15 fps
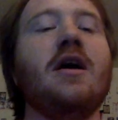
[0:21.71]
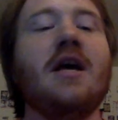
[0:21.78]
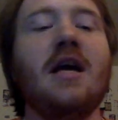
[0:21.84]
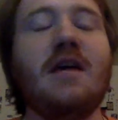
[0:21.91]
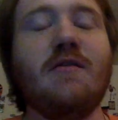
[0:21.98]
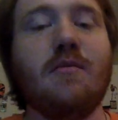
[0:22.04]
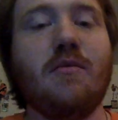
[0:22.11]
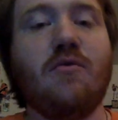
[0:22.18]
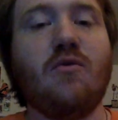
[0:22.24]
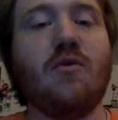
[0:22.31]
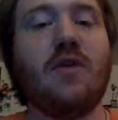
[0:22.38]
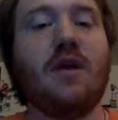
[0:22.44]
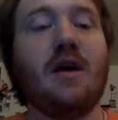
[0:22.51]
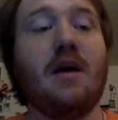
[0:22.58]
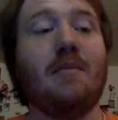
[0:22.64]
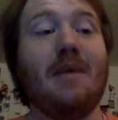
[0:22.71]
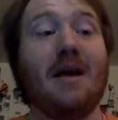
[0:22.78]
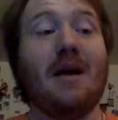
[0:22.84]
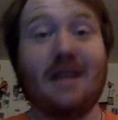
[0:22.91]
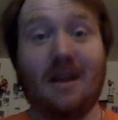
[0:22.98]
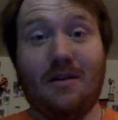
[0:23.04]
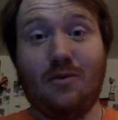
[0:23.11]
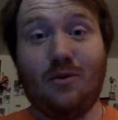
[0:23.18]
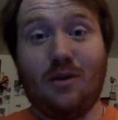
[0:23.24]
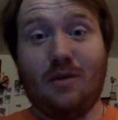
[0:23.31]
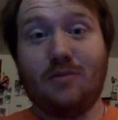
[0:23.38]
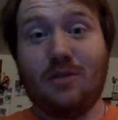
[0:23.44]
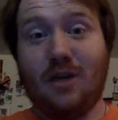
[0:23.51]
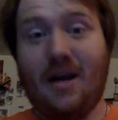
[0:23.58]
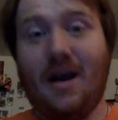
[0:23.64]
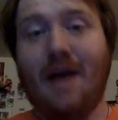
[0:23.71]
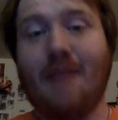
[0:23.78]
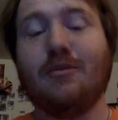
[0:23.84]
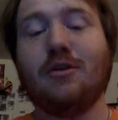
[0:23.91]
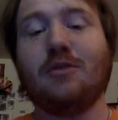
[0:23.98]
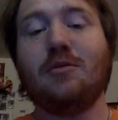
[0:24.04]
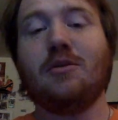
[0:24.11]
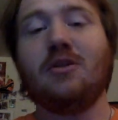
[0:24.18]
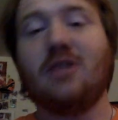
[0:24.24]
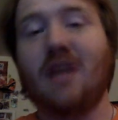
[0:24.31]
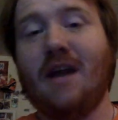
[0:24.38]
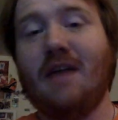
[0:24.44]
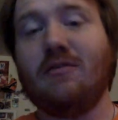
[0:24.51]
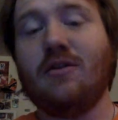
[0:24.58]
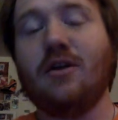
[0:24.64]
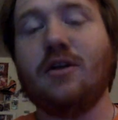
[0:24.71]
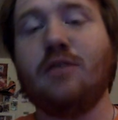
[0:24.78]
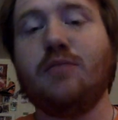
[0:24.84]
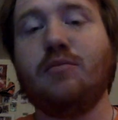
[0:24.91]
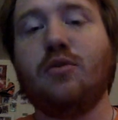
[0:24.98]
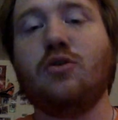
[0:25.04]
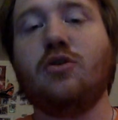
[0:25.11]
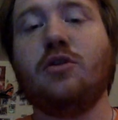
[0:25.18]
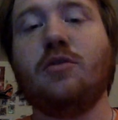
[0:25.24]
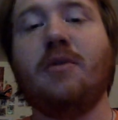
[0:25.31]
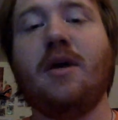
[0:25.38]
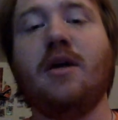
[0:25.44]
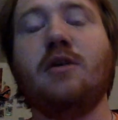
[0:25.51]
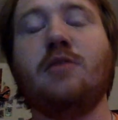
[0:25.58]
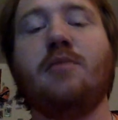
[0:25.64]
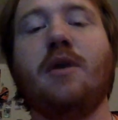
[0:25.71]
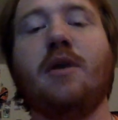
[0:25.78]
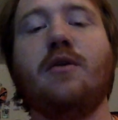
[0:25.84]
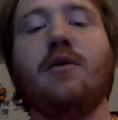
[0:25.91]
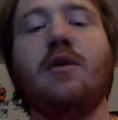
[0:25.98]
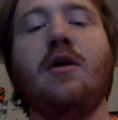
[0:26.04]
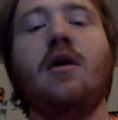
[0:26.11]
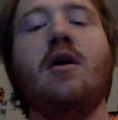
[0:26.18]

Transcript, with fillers: even before they came back that I thought that was going to happen just because the Avalanche pushed the pace better,